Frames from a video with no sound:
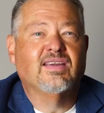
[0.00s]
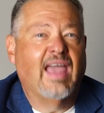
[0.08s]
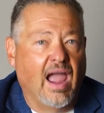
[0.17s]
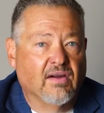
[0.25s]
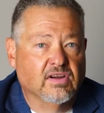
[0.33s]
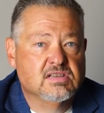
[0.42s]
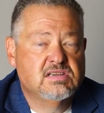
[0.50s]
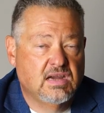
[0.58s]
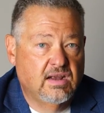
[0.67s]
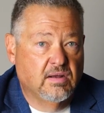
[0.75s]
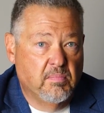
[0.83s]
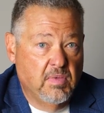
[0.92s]

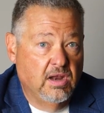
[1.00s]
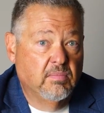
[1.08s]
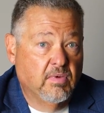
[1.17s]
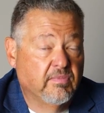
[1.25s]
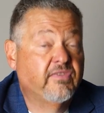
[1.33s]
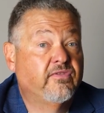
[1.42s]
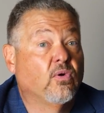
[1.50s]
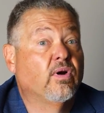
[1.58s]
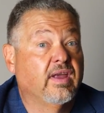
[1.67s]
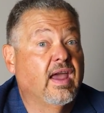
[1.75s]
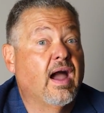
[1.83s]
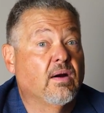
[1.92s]
guaranteed a minimum of
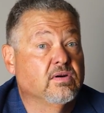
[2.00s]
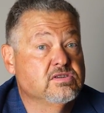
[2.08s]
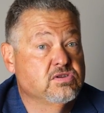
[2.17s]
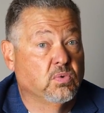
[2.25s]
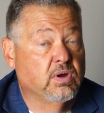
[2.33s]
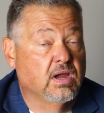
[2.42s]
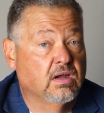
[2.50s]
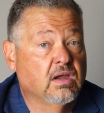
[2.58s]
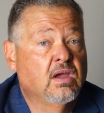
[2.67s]
40 hours a week.